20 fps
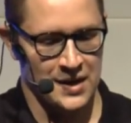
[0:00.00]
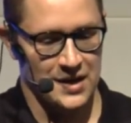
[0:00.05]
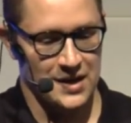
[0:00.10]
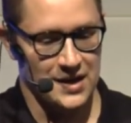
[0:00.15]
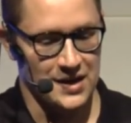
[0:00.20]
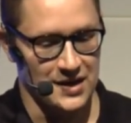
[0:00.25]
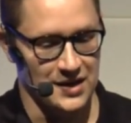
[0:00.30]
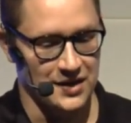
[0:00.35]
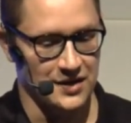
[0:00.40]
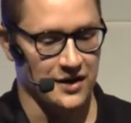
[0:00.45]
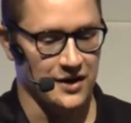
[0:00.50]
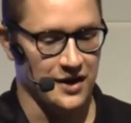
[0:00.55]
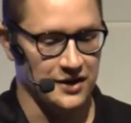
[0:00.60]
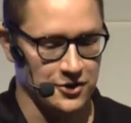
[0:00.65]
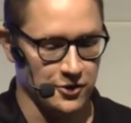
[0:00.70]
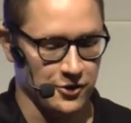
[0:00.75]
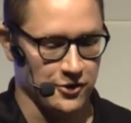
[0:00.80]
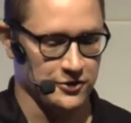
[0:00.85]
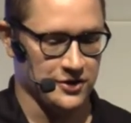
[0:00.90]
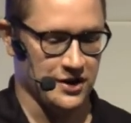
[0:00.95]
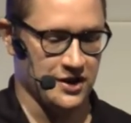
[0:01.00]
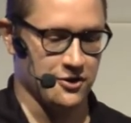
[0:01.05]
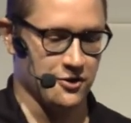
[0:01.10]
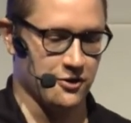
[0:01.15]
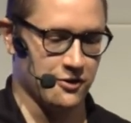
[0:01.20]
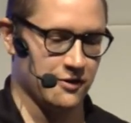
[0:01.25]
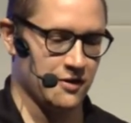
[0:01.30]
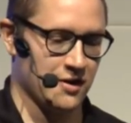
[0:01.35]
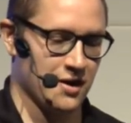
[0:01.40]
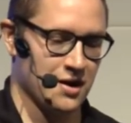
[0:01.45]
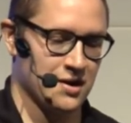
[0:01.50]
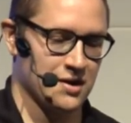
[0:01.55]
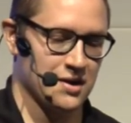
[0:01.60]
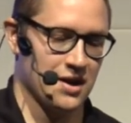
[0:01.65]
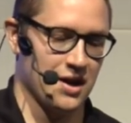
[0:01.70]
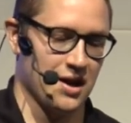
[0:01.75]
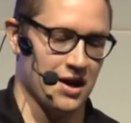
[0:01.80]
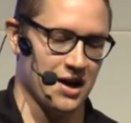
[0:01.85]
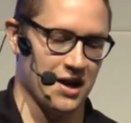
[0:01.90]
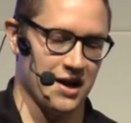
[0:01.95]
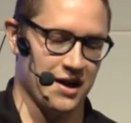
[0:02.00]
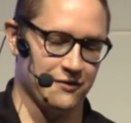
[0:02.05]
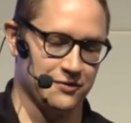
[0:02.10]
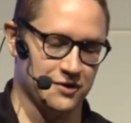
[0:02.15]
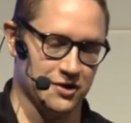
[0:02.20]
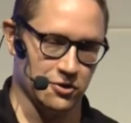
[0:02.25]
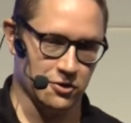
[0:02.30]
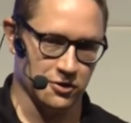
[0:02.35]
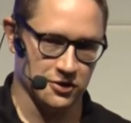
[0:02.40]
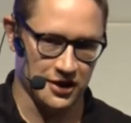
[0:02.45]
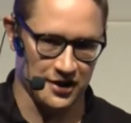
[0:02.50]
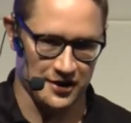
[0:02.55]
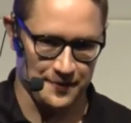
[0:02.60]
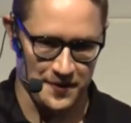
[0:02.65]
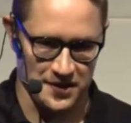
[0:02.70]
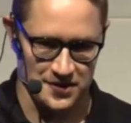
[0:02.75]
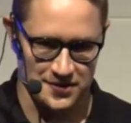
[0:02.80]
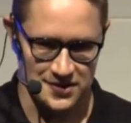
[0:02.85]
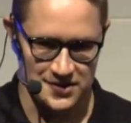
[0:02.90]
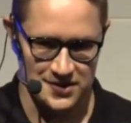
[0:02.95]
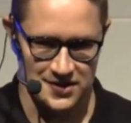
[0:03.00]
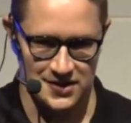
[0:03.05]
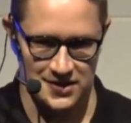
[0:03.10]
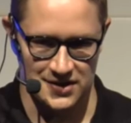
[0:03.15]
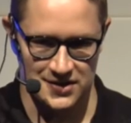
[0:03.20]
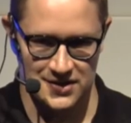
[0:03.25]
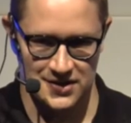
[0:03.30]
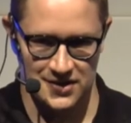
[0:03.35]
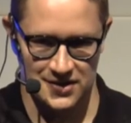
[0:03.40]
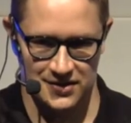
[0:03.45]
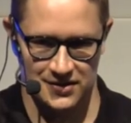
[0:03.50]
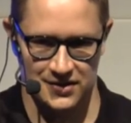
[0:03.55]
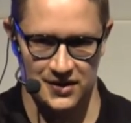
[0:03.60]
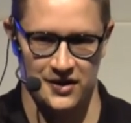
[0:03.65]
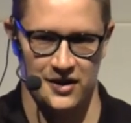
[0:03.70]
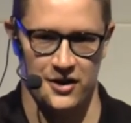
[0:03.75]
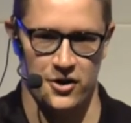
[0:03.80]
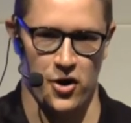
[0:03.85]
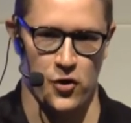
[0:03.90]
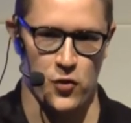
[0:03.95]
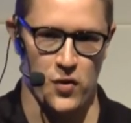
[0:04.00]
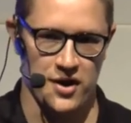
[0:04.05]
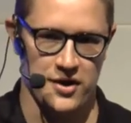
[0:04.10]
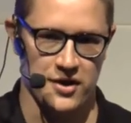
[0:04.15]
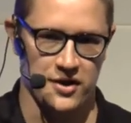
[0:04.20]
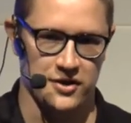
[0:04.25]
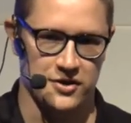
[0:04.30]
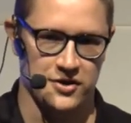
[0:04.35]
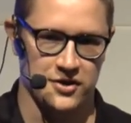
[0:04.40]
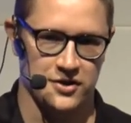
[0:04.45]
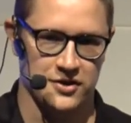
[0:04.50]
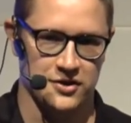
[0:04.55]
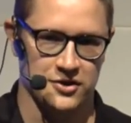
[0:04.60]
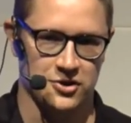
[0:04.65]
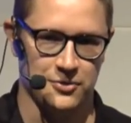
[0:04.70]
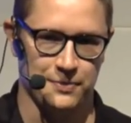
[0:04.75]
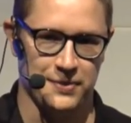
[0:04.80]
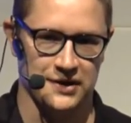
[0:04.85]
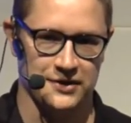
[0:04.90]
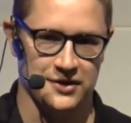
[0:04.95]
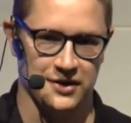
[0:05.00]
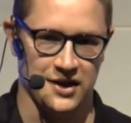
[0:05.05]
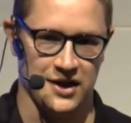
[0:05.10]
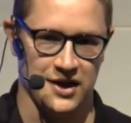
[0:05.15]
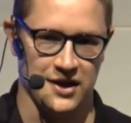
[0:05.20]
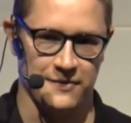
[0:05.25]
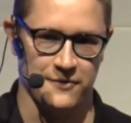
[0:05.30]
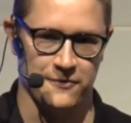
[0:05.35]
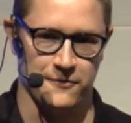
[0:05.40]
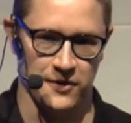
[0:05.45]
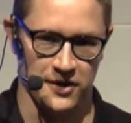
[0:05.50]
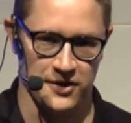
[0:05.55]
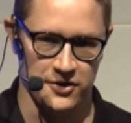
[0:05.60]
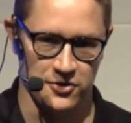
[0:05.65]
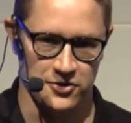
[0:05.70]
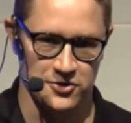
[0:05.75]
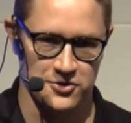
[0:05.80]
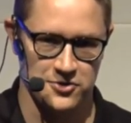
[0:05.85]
In another container, I have all the dependencies that are required to build the game for Linux.